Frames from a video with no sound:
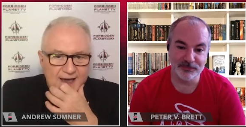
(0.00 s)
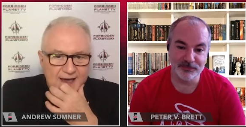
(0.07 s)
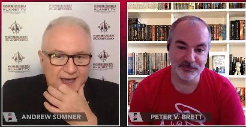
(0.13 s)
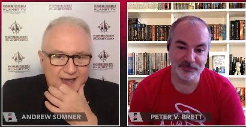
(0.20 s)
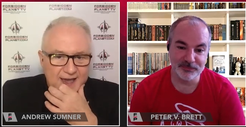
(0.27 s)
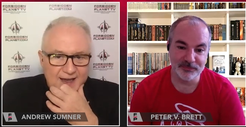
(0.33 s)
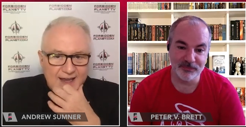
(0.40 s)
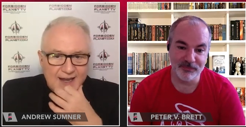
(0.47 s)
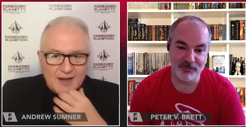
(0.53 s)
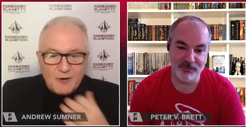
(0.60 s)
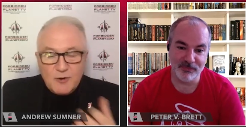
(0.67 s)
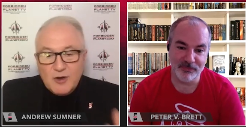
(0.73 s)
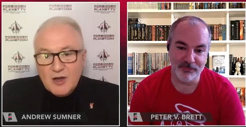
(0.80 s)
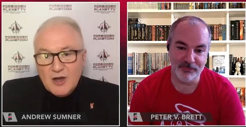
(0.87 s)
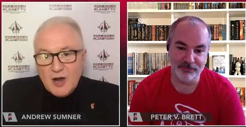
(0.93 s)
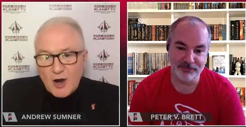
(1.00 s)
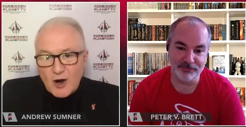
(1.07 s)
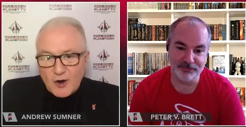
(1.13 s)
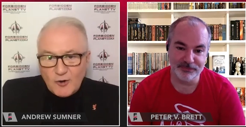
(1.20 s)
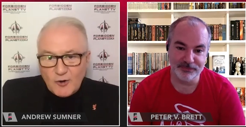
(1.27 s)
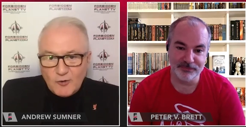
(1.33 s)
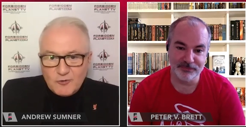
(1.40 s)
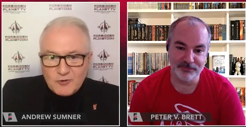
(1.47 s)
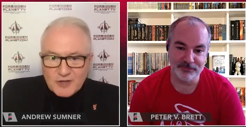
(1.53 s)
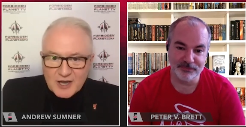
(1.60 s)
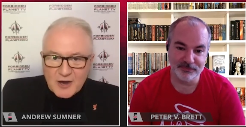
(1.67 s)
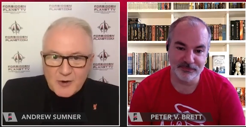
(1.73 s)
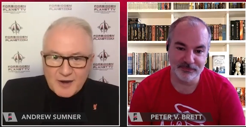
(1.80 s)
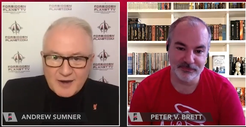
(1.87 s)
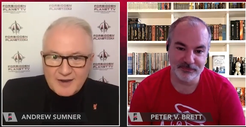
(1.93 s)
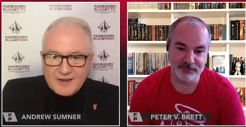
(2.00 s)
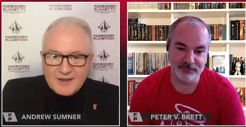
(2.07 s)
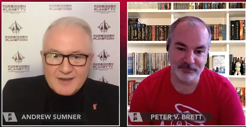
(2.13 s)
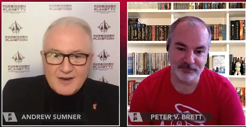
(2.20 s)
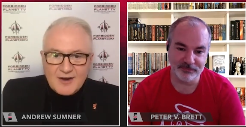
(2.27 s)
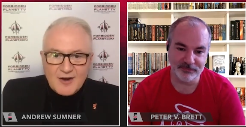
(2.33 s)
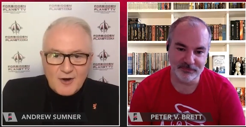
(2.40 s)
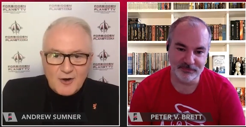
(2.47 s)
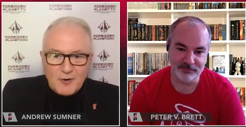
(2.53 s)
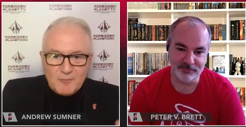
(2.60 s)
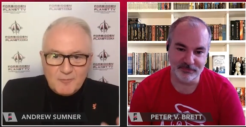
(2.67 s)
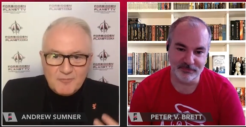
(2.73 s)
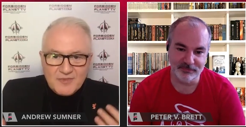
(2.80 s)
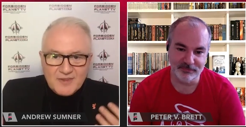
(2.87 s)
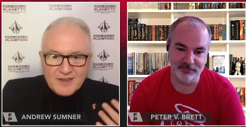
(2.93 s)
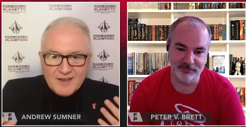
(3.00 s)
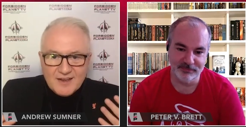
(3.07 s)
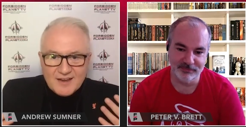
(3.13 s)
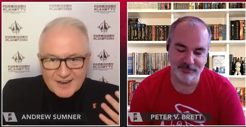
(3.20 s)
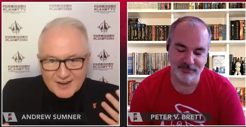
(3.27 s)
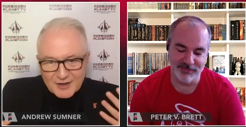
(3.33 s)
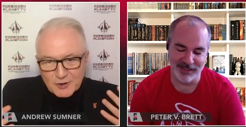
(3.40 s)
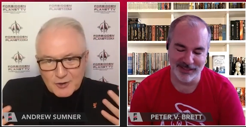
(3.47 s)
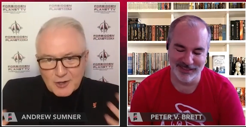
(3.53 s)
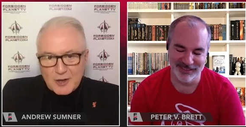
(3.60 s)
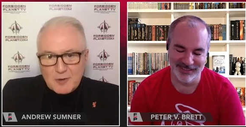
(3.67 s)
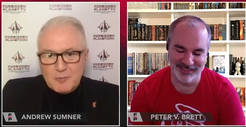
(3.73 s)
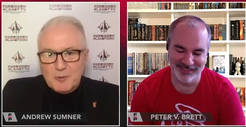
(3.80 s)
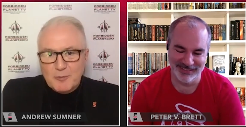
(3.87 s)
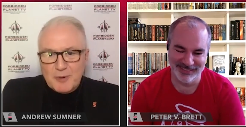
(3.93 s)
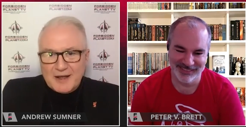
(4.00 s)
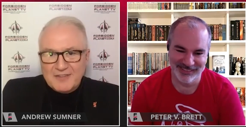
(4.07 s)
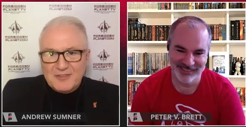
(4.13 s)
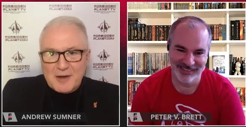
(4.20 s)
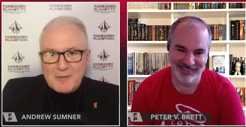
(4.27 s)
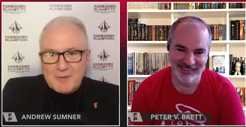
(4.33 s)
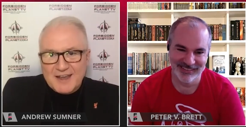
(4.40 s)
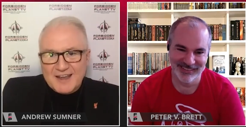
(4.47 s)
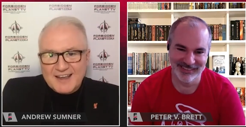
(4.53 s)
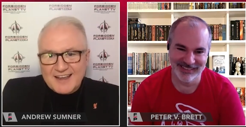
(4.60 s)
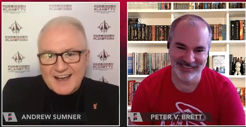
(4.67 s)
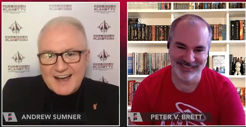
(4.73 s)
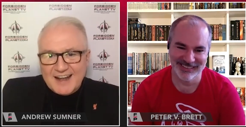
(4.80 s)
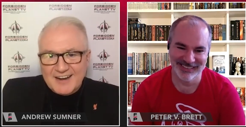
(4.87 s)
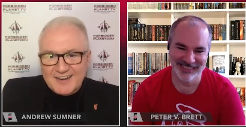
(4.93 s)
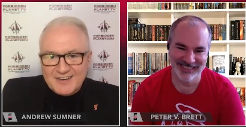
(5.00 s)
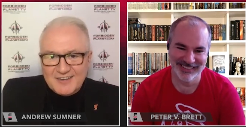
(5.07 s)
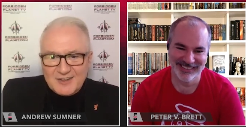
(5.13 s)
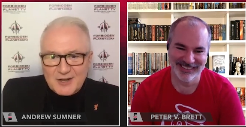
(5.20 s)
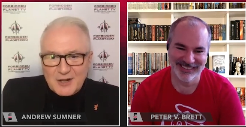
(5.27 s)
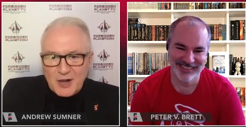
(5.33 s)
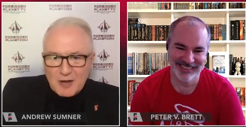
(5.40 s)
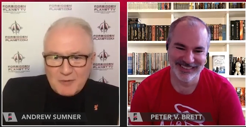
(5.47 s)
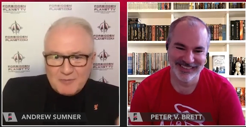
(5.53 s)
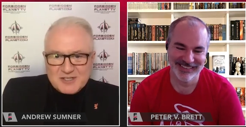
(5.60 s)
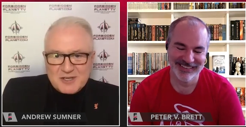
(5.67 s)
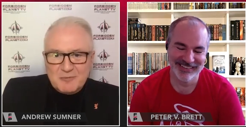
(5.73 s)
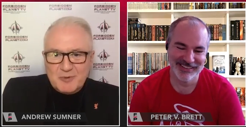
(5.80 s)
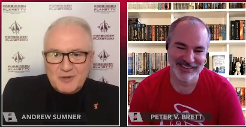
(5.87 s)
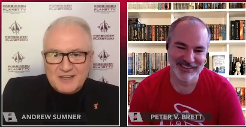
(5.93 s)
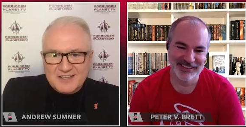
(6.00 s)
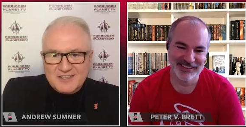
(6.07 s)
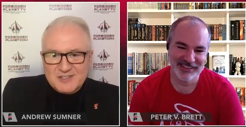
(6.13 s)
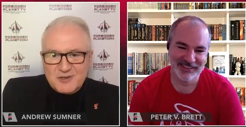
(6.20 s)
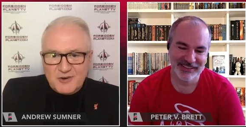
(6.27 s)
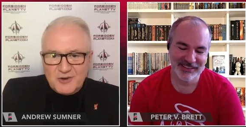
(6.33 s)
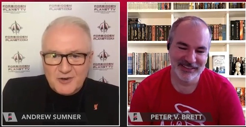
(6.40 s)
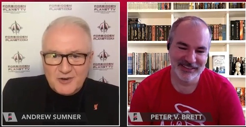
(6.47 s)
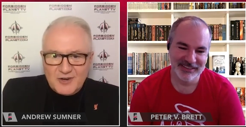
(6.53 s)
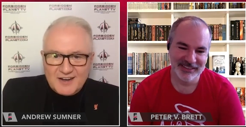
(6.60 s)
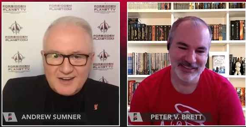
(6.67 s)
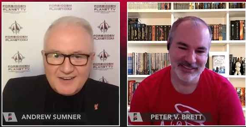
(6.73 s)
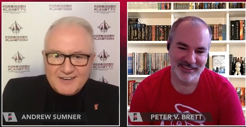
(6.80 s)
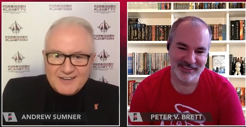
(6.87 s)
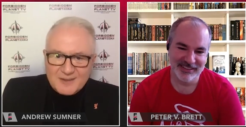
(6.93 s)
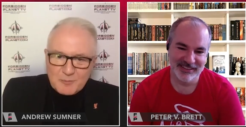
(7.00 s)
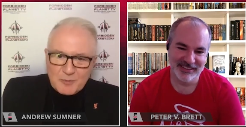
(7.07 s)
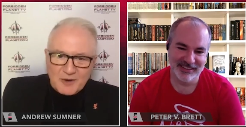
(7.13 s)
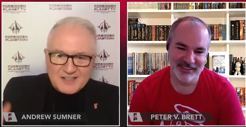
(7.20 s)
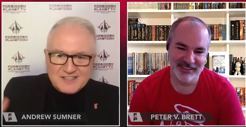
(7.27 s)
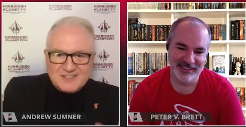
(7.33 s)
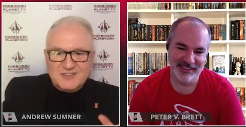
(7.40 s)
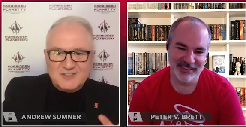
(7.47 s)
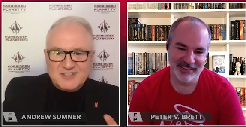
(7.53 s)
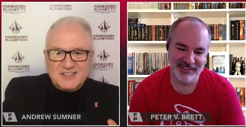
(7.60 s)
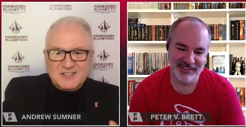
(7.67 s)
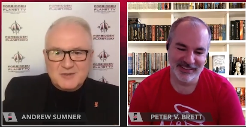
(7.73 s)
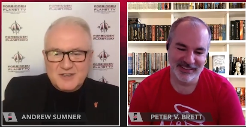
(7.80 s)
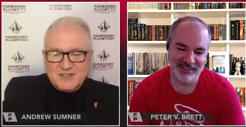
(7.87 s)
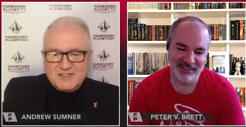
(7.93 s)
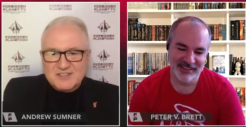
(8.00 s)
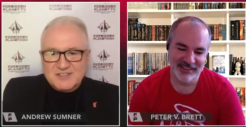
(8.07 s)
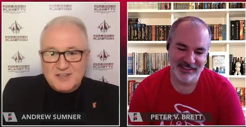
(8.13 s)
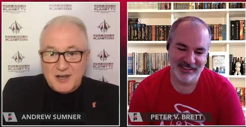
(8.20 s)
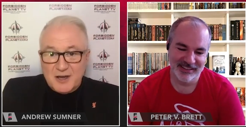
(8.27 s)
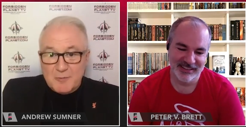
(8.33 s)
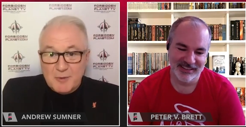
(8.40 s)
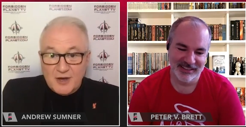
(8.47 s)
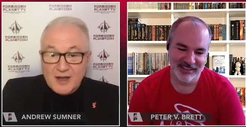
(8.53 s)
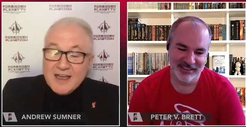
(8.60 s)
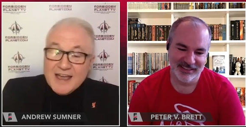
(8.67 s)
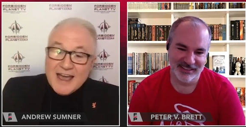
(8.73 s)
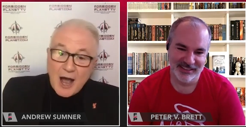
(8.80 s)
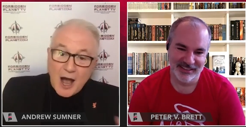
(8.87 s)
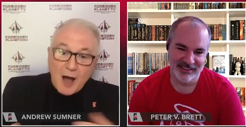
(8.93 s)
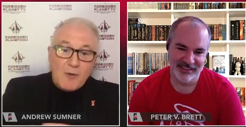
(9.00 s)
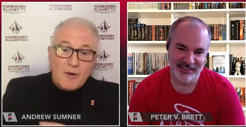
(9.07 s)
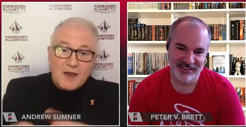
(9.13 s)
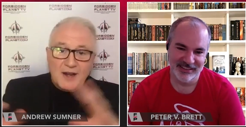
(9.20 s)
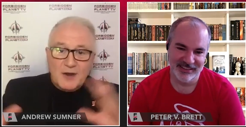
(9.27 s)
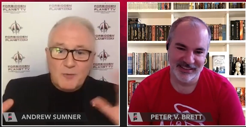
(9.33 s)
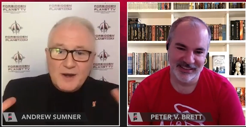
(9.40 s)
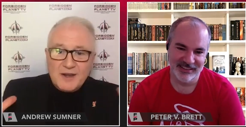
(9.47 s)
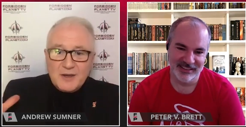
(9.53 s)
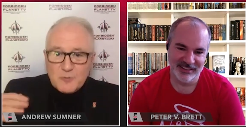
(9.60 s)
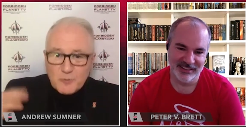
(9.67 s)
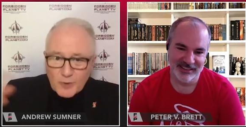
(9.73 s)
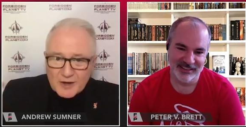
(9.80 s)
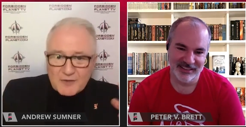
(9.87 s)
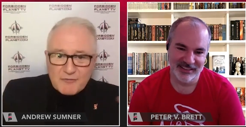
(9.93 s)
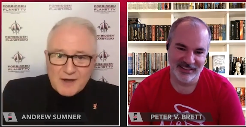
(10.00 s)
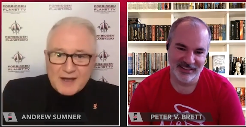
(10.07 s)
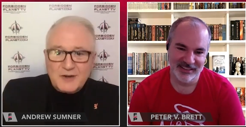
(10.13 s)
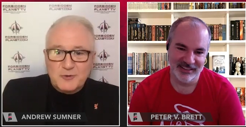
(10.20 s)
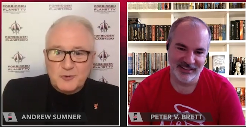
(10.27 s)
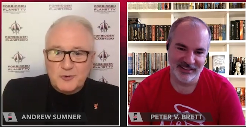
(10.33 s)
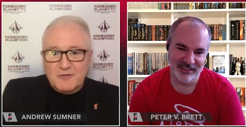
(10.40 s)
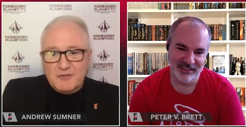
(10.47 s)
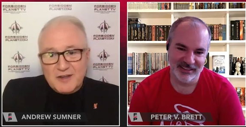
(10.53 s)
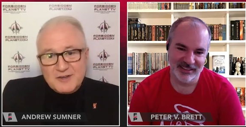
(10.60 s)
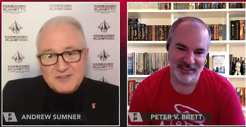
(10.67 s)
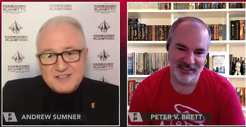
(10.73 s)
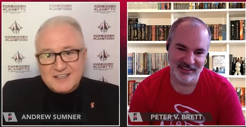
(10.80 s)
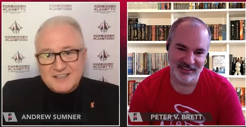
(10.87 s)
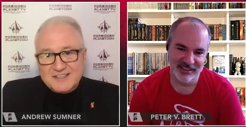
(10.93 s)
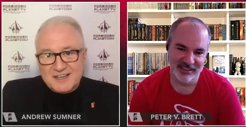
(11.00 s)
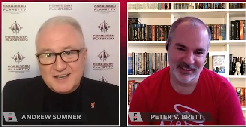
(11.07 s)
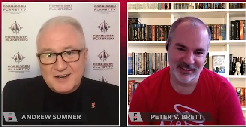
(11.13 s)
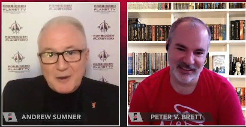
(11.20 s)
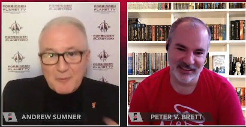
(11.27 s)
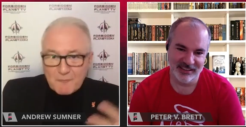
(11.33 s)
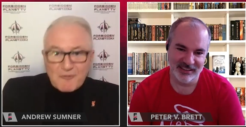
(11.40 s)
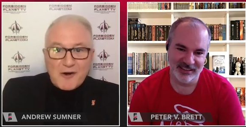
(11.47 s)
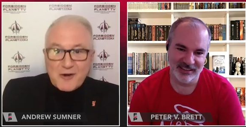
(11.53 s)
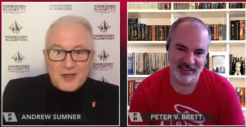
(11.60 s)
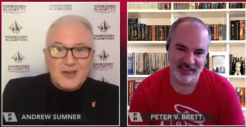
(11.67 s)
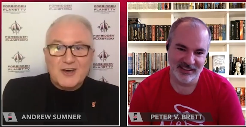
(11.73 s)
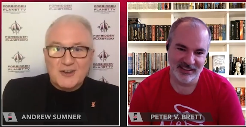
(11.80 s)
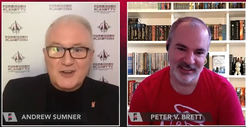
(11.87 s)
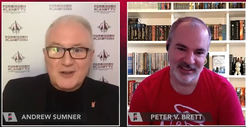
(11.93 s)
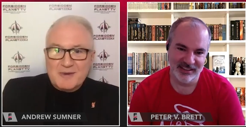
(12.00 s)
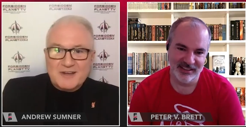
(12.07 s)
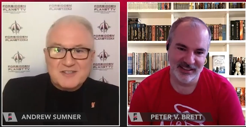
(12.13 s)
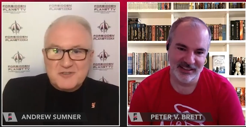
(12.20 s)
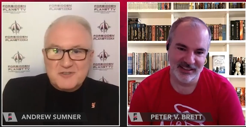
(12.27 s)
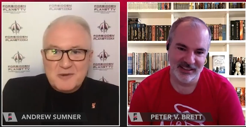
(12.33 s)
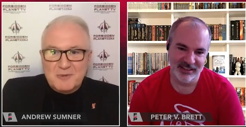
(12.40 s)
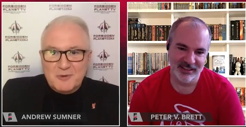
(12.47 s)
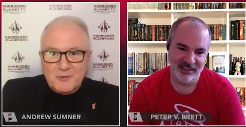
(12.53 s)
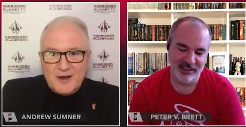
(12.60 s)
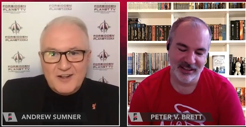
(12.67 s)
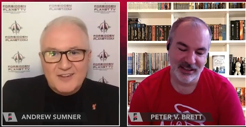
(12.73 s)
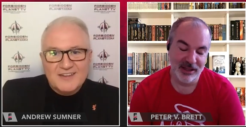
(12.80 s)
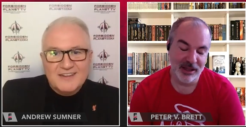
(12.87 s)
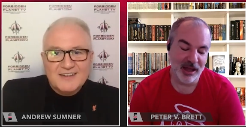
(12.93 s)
Speaker 1: a, a you know, an ongoing um, you know, global pandemic and the climate's completely screwed and the political situation is a nightmare. Oh, you know, when you when you factor all of those things in, I'm very good. I'm extremely well.